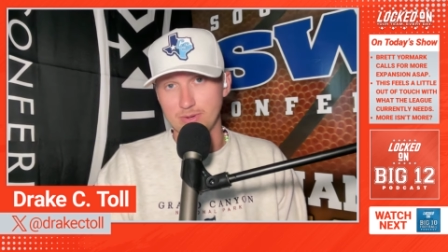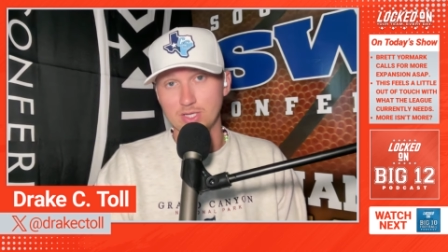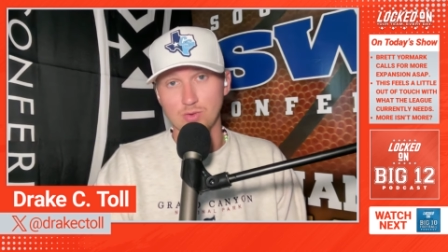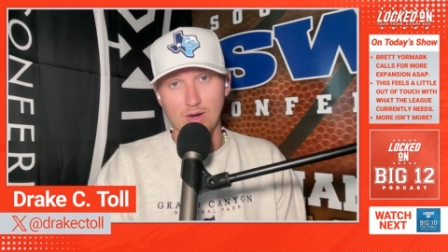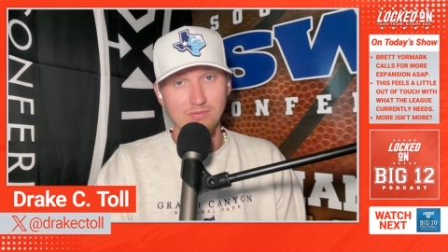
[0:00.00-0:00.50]
The
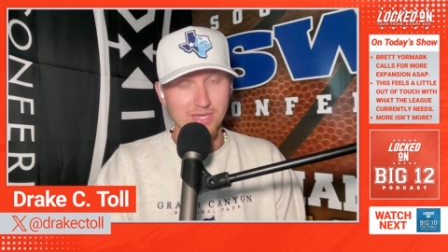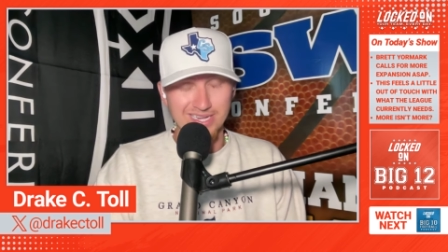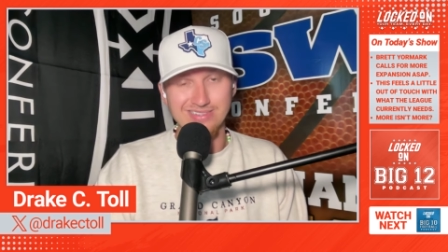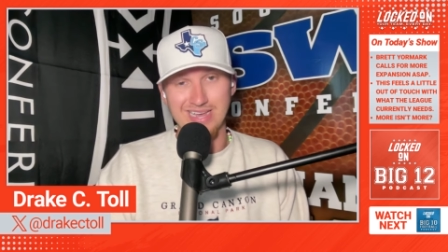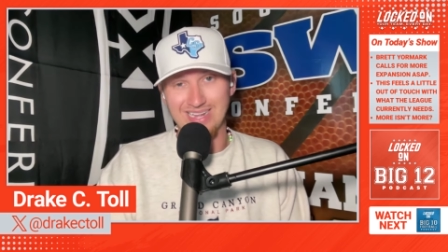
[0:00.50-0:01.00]
Big 12
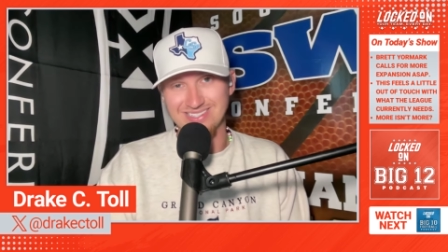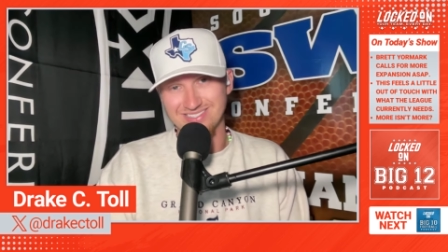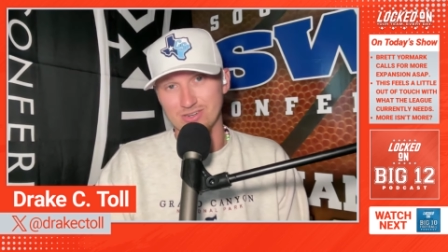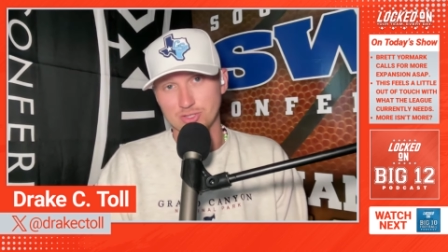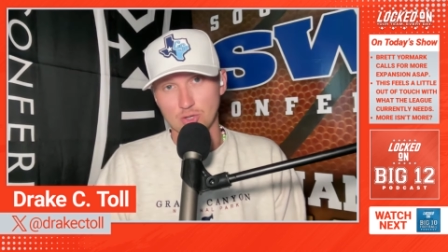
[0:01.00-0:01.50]
needs that
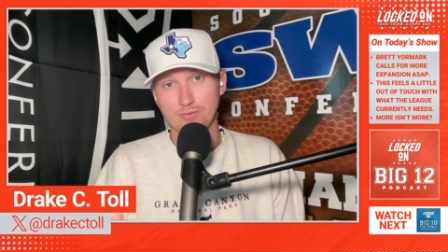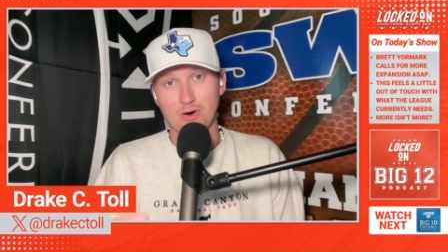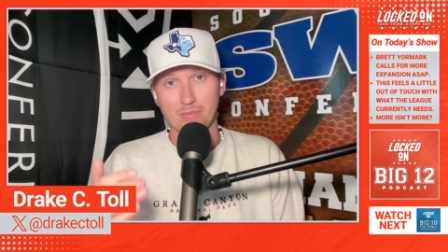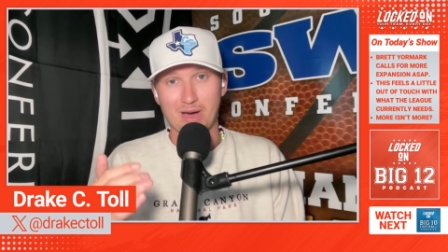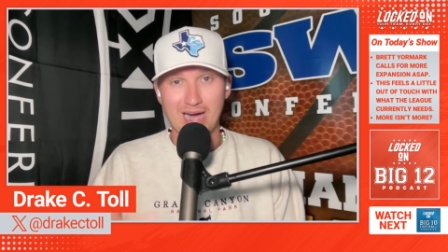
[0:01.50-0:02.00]
since they're so
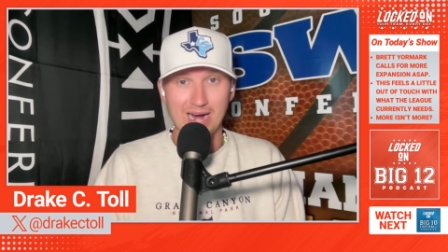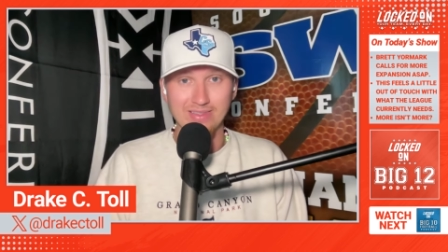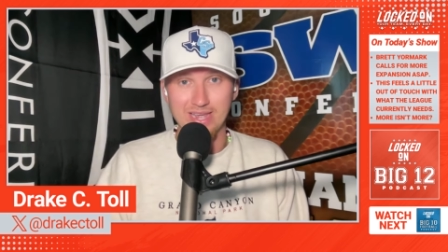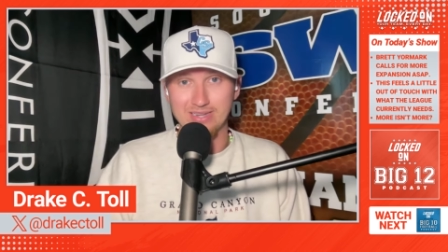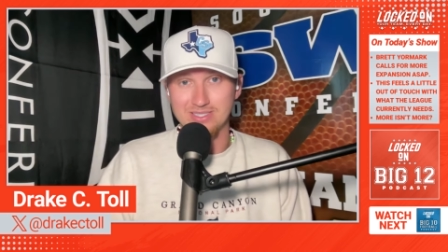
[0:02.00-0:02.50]
far
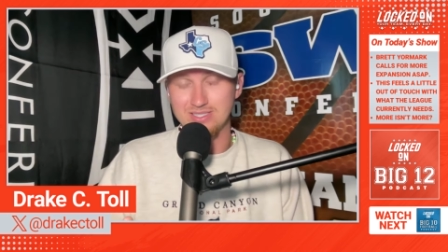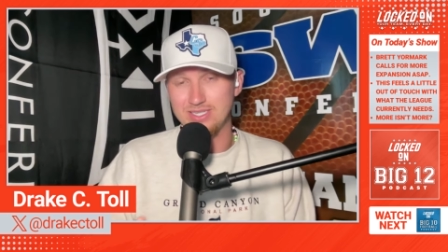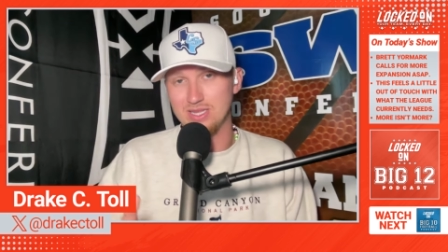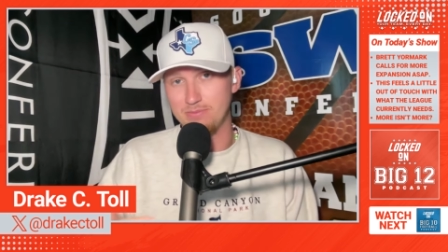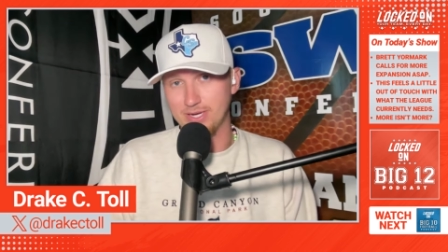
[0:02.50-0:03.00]
behind the
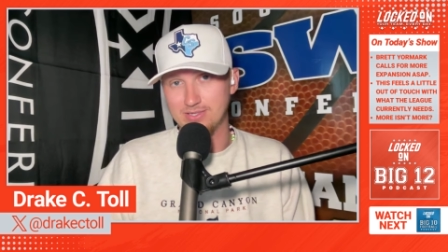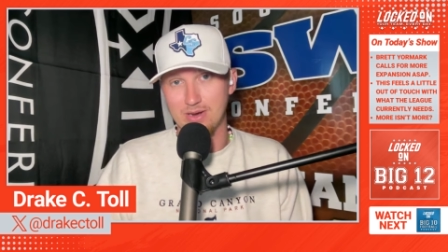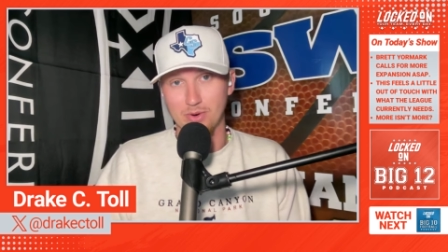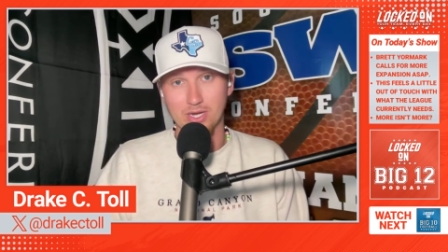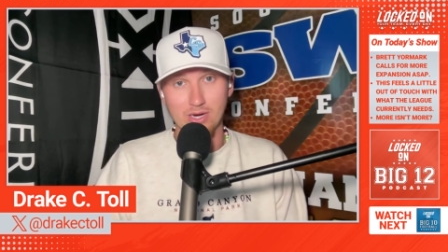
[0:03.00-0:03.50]
SEC and the Big
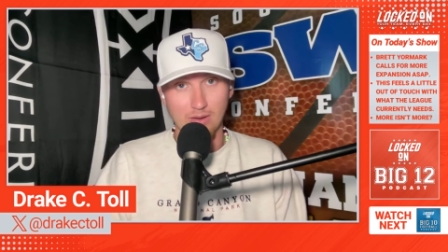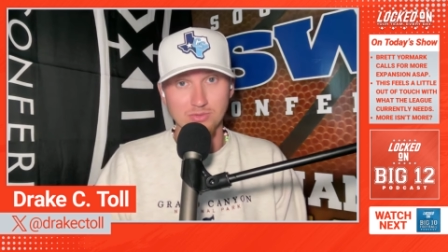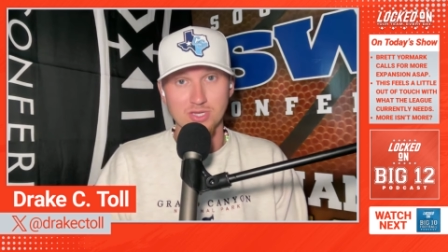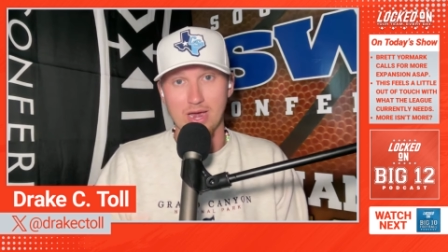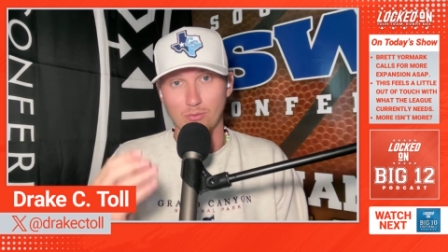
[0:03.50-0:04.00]
10 when it
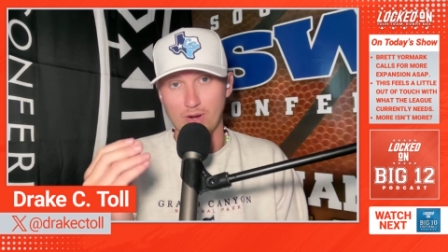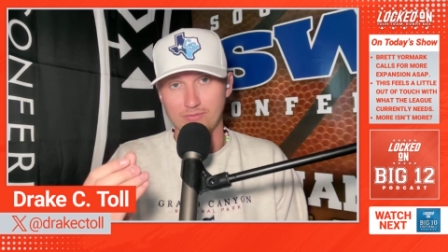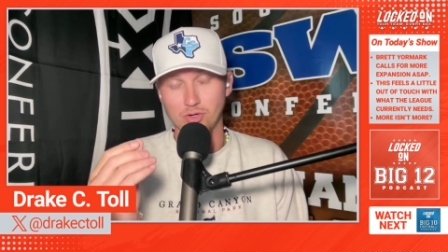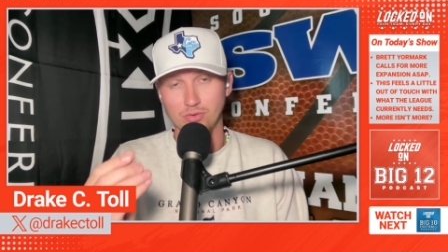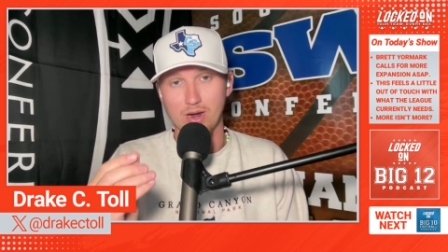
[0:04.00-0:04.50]
comes to that
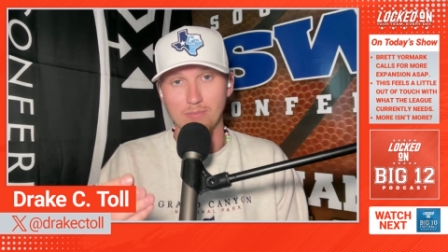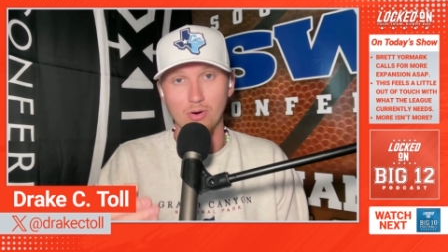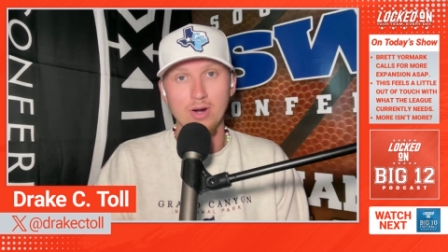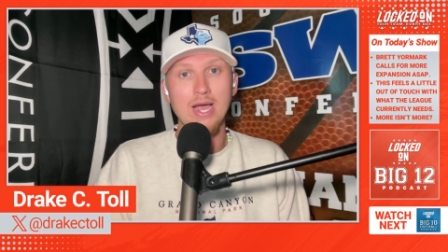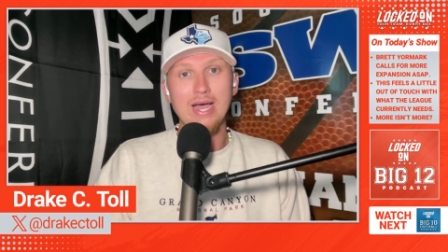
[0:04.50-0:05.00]
revenue
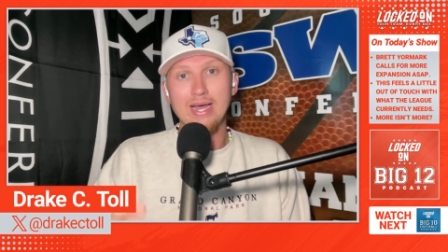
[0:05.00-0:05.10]
number.